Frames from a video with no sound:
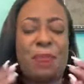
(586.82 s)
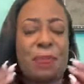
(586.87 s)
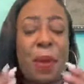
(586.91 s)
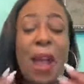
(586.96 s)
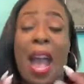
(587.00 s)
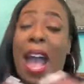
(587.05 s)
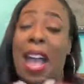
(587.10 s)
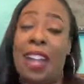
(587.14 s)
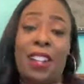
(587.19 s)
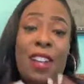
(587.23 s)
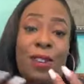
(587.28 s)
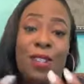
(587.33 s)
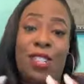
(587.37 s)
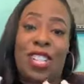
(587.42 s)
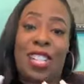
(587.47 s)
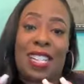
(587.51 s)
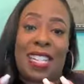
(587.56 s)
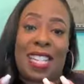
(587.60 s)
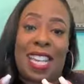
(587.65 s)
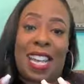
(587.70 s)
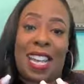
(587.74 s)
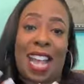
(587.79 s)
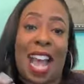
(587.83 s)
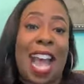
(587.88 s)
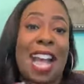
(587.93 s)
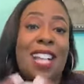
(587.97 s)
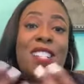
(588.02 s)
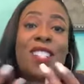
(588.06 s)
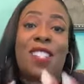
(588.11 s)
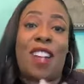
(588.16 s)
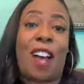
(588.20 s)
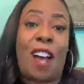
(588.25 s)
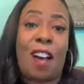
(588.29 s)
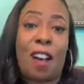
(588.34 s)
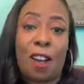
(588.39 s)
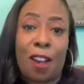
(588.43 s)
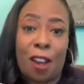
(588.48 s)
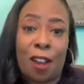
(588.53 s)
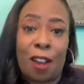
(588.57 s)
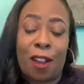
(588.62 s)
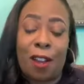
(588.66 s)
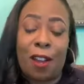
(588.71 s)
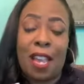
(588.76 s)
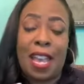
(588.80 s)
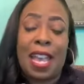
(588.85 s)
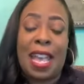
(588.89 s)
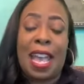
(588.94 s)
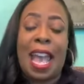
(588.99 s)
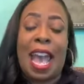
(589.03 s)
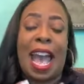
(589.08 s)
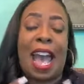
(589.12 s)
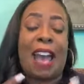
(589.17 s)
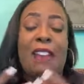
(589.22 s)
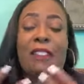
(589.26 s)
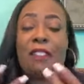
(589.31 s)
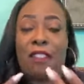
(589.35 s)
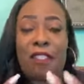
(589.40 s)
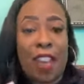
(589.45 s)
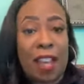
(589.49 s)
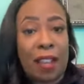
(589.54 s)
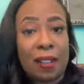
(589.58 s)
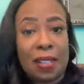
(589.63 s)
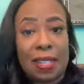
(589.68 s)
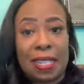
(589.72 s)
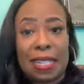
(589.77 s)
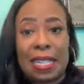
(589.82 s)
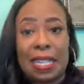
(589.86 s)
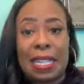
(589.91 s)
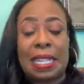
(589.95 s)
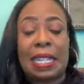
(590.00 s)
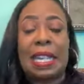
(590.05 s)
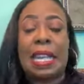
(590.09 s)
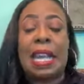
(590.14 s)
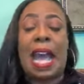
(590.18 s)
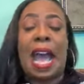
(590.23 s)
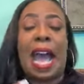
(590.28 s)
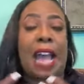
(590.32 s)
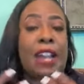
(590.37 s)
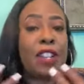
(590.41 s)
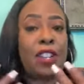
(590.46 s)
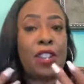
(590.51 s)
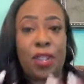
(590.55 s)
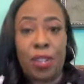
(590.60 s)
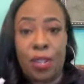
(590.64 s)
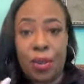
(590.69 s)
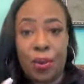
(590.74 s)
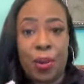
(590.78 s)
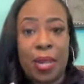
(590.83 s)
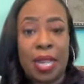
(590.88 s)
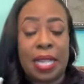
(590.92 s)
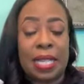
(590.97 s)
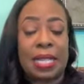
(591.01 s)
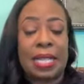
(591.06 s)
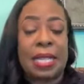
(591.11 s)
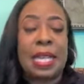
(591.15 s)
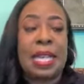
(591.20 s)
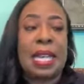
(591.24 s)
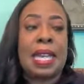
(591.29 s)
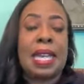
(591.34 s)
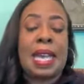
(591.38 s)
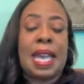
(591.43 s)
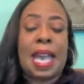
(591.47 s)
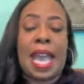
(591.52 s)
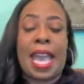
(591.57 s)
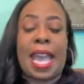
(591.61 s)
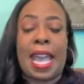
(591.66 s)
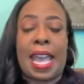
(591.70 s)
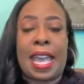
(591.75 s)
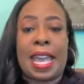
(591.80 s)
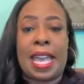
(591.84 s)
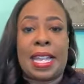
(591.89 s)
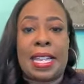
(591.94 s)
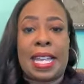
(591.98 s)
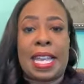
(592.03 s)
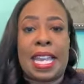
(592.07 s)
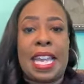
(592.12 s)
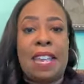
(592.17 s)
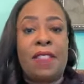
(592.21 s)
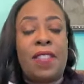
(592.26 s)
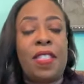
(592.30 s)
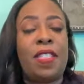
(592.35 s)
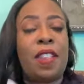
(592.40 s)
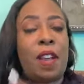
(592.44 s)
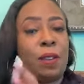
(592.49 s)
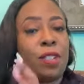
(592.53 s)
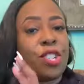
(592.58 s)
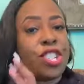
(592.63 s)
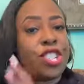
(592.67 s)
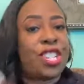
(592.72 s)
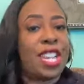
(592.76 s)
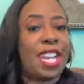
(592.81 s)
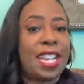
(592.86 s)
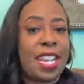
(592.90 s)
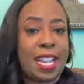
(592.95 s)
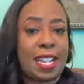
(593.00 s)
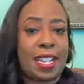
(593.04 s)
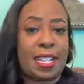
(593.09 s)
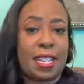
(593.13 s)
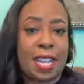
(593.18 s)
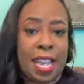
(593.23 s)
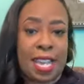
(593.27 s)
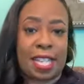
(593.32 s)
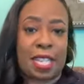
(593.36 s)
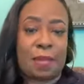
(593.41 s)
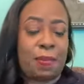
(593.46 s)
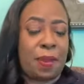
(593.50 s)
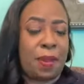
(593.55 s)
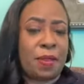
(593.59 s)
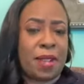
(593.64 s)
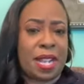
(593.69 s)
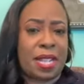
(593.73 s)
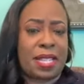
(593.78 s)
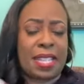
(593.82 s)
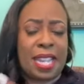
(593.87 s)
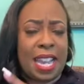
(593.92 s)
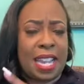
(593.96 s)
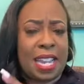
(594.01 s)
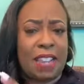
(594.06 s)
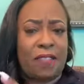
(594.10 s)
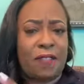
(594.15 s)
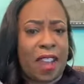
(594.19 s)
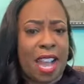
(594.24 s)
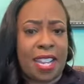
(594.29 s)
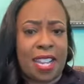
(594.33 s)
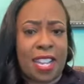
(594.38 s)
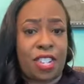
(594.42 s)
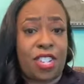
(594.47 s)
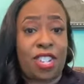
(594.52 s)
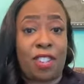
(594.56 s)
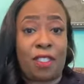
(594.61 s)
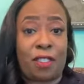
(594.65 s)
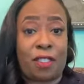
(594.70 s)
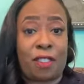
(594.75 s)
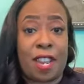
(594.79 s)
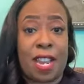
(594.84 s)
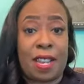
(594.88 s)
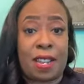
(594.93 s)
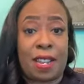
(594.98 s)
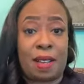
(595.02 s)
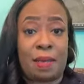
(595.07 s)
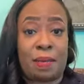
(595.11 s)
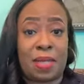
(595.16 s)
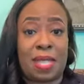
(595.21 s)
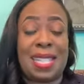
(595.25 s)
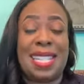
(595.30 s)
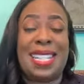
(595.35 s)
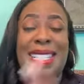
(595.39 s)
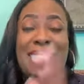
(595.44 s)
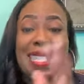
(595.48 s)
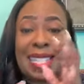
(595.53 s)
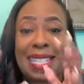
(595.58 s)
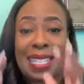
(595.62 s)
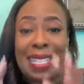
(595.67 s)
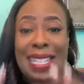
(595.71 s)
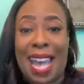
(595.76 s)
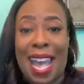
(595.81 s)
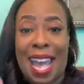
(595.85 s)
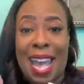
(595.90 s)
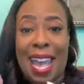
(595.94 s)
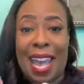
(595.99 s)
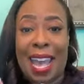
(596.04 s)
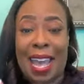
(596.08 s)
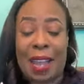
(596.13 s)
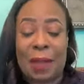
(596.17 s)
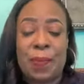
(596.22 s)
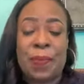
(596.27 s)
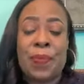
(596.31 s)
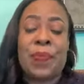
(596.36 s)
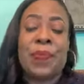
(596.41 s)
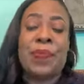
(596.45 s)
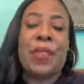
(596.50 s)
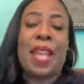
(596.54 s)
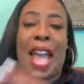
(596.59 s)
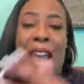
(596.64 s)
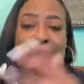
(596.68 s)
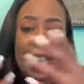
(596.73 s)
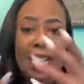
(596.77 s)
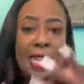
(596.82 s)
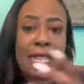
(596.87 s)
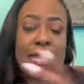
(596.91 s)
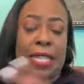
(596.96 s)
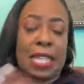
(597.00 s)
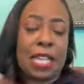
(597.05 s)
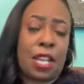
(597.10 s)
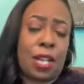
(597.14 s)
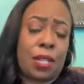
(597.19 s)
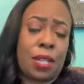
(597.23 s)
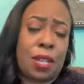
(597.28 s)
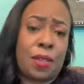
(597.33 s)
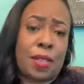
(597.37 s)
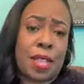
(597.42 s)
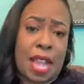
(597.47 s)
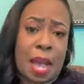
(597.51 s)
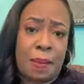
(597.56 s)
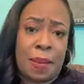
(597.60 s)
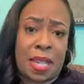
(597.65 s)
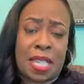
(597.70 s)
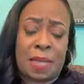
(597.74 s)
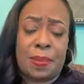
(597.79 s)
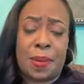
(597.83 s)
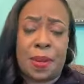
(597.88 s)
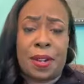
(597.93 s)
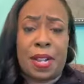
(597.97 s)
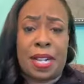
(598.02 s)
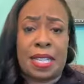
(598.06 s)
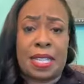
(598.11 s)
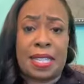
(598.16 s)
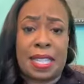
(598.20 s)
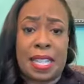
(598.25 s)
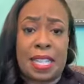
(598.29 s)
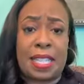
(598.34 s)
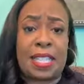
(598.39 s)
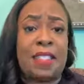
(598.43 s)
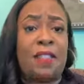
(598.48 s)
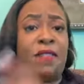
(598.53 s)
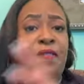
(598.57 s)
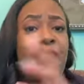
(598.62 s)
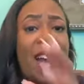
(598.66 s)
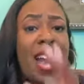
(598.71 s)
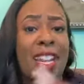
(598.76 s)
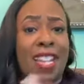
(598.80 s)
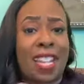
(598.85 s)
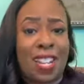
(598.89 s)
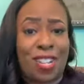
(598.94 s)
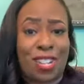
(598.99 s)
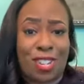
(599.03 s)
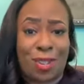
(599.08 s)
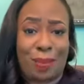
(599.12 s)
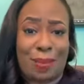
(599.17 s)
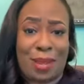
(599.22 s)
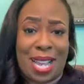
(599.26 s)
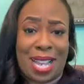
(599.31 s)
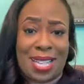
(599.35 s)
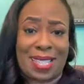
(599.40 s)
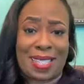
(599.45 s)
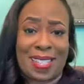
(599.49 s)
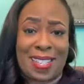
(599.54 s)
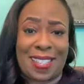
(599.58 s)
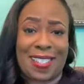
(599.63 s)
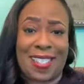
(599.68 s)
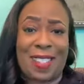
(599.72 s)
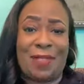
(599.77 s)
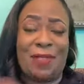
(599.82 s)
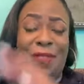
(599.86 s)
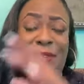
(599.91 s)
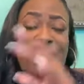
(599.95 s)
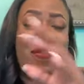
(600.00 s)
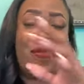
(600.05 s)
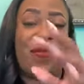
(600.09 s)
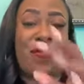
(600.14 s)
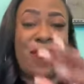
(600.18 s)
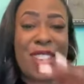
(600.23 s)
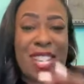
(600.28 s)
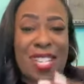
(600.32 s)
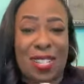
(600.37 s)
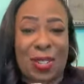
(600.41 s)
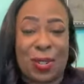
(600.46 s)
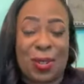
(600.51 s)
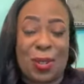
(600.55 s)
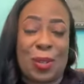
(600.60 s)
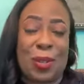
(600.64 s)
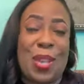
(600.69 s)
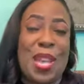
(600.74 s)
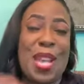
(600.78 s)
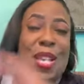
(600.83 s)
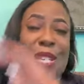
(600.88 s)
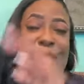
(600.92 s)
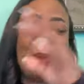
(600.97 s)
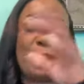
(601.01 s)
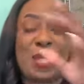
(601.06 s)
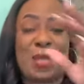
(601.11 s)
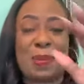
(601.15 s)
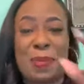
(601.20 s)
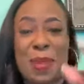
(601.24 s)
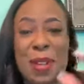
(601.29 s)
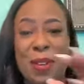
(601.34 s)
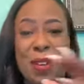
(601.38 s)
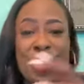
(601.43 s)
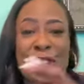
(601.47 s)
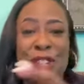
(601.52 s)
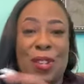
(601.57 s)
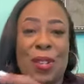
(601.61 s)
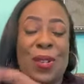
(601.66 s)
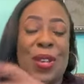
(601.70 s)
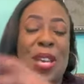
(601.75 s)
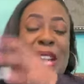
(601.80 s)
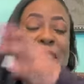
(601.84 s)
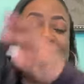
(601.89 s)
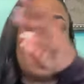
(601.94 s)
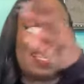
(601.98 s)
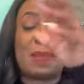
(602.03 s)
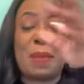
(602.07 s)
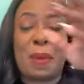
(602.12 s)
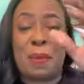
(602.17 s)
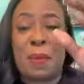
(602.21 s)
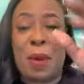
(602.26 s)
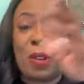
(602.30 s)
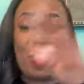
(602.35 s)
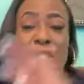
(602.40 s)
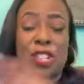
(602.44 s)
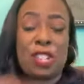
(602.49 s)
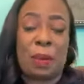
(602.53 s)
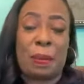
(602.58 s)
I know she did. I saw her. I felt it. I knew it. And even though she didn't experience any financial freedoms, today, I can tell you that I'm experiencing some financial blessings, some physical, some spiritual, some emotional